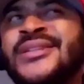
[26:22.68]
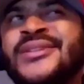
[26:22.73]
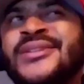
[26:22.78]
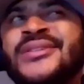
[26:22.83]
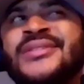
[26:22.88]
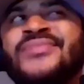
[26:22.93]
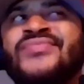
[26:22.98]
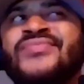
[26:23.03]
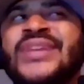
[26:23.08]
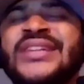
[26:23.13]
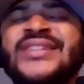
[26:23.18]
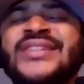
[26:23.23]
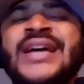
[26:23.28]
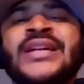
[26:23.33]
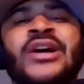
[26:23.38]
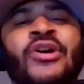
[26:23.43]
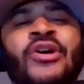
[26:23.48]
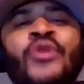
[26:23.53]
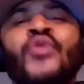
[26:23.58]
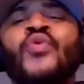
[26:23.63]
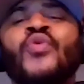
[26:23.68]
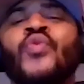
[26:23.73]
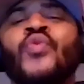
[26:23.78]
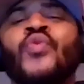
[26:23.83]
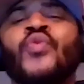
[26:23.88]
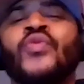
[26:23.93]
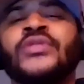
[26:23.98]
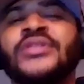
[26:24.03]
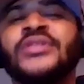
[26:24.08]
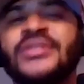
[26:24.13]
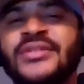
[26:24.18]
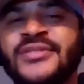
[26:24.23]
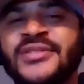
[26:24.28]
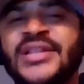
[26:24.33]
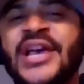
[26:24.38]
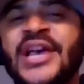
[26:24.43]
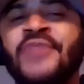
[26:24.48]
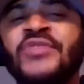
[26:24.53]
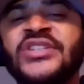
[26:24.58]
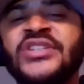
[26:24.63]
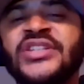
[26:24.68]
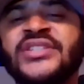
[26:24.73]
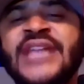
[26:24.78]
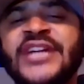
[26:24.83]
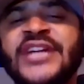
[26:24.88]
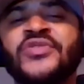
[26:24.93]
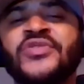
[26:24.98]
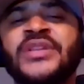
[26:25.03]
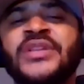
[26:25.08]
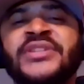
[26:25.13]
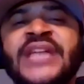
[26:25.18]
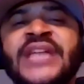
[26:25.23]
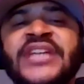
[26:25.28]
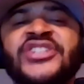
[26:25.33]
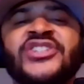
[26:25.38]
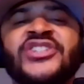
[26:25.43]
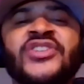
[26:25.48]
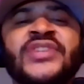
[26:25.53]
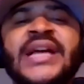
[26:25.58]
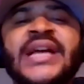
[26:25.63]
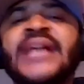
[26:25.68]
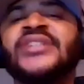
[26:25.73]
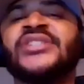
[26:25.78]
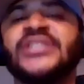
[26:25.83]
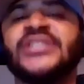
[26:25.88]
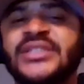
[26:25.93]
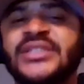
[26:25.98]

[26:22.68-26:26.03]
that's kind of old. Like, what's the statute of limitations on that shit?